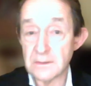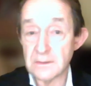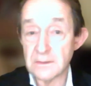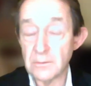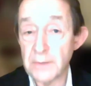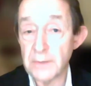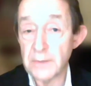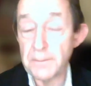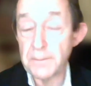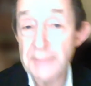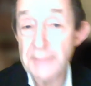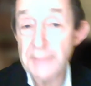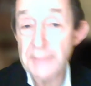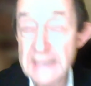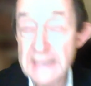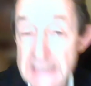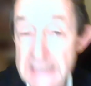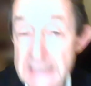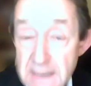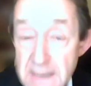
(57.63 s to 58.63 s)
with a
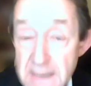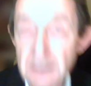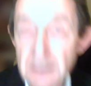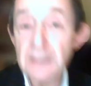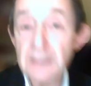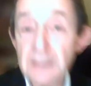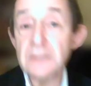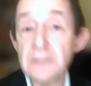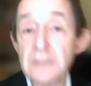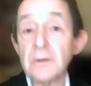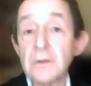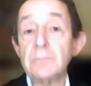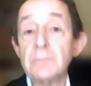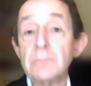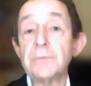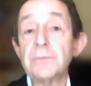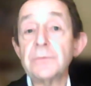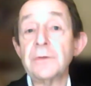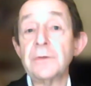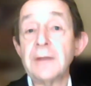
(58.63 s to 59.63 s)
P in
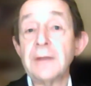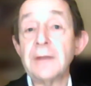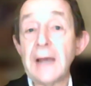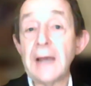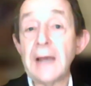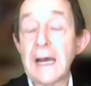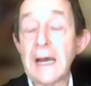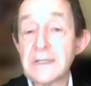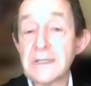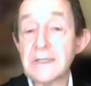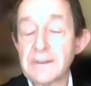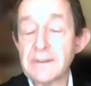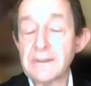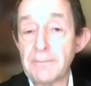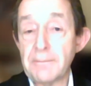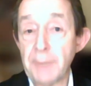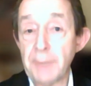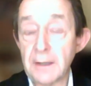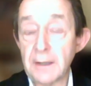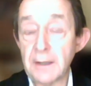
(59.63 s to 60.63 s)
Thompson at
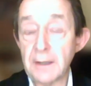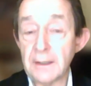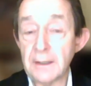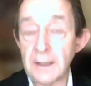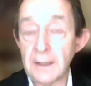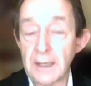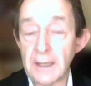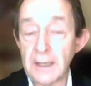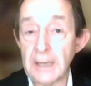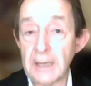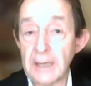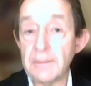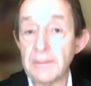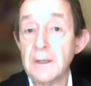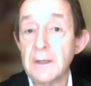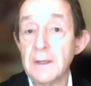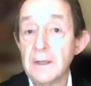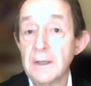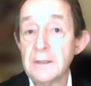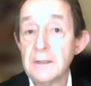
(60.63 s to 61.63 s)

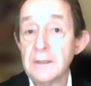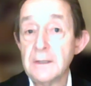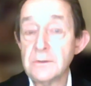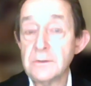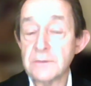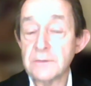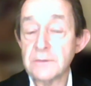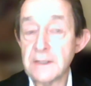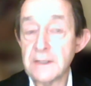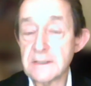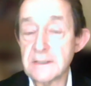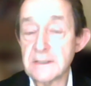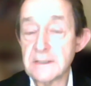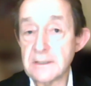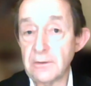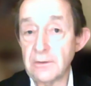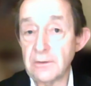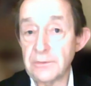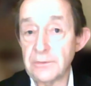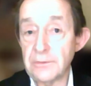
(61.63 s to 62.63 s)

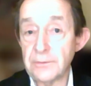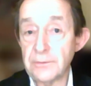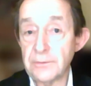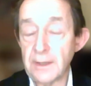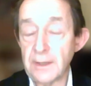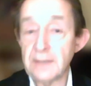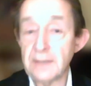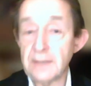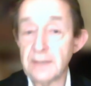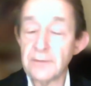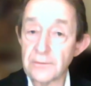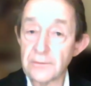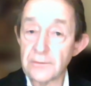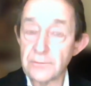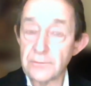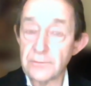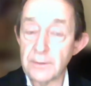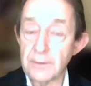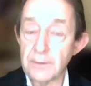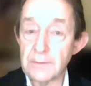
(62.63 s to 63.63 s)
buckingham.ac.uk. Thanks
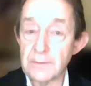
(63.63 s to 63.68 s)
to Buckingham